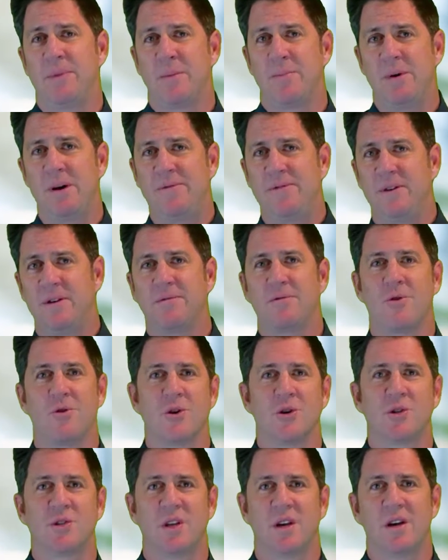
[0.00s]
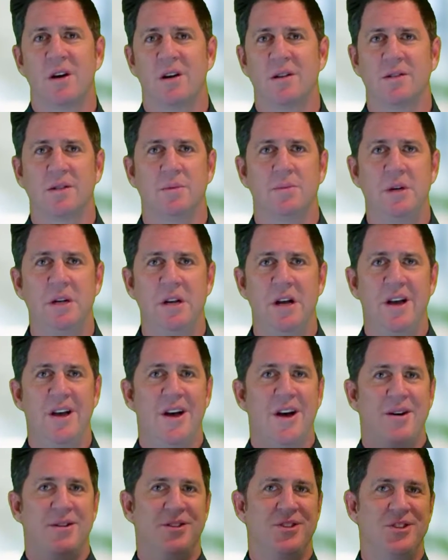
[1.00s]
Buffett, of course, the consummate
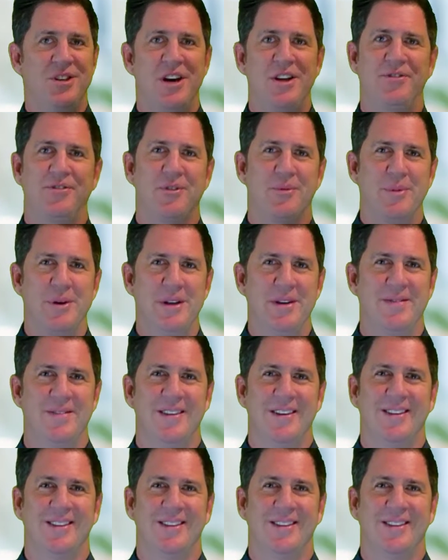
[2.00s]
gentleman,